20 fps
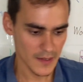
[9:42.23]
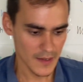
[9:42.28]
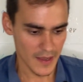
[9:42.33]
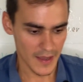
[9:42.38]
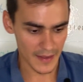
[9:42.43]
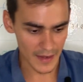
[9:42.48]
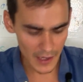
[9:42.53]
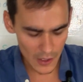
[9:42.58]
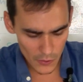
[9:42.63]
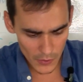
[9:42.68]

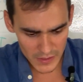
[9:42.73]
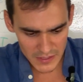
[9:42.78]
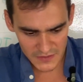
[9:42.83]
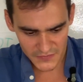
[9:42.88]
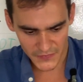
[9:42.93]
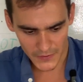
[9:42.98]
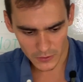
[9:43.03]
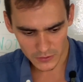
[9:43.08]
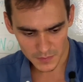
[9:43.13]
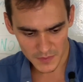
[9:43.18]
and I always
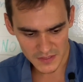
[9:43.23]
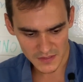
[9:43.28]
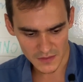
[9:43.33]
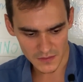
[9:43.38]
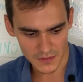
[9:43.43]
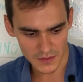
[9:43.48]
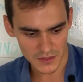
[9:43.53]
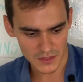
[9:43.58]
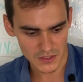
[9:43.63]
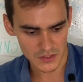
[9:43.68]
felt
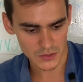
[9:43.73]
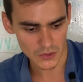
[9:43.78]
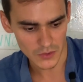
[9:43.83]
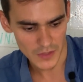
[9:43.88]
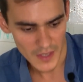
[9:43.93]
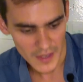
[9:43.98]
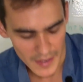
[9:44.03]
misunderstood.